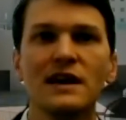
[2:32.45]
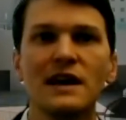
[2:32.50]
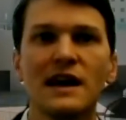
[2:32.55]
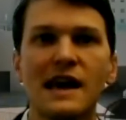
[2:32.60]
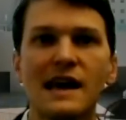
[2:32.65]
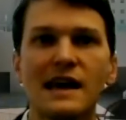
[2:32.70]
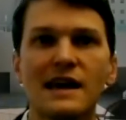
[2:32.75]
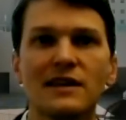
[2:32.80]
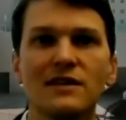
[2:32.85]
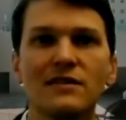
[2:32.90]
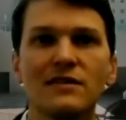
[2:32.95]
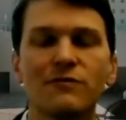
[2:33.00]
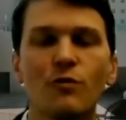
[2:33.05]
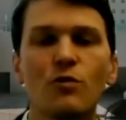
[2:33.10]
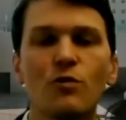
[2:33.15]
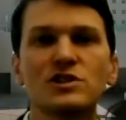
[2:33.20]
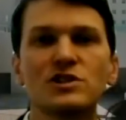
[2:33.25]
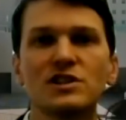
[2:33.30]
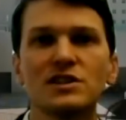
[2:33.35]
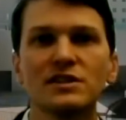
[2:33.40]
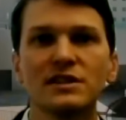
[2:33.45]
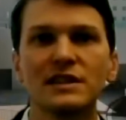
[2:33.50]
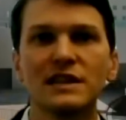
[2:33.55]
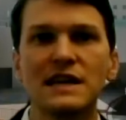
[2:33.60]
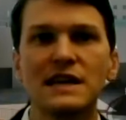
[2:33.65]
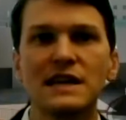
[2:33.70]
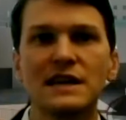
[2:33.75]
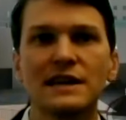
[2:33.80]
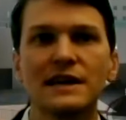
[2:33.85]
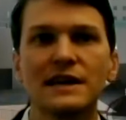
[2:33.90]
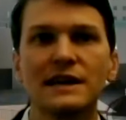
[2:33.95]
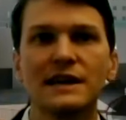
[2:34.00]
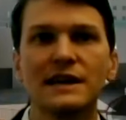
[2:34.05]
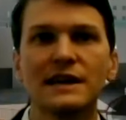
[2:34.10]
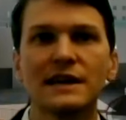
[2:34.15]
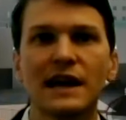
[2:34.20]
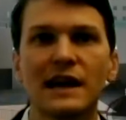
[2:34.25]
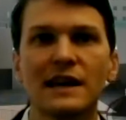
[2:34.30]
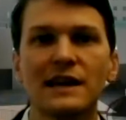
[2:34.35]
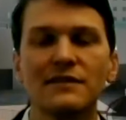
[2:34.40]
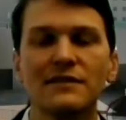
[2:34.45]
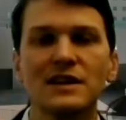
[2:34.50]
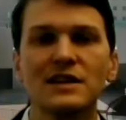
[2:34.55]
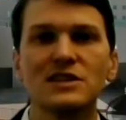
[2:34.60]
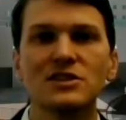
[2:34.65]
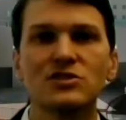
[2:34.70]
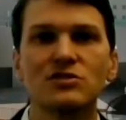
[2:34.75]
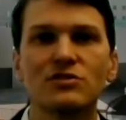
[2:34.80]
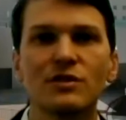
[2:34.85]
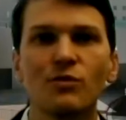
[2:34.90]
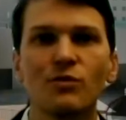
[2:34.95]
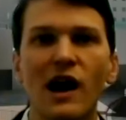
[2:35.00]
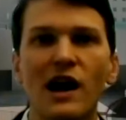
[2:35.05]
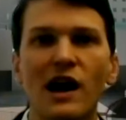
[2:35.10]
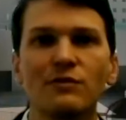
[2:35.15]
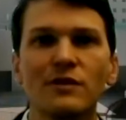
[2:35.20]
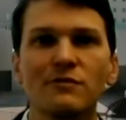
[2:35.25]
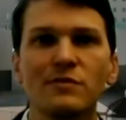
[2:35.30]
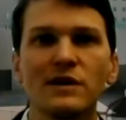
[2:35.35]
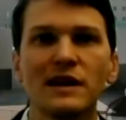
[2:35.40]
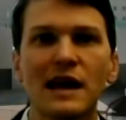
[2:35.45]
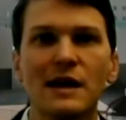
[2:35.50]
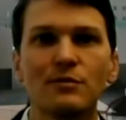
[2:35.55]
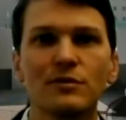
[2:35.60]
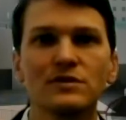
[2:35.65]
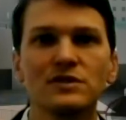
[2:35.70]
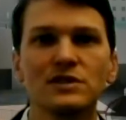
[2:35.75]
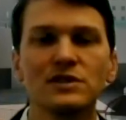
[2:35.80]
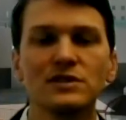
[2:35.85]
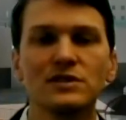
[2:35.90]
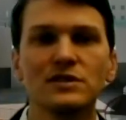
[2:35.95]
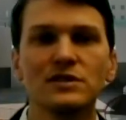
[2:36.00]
and fortunately, kind of industry-wide, we've been able to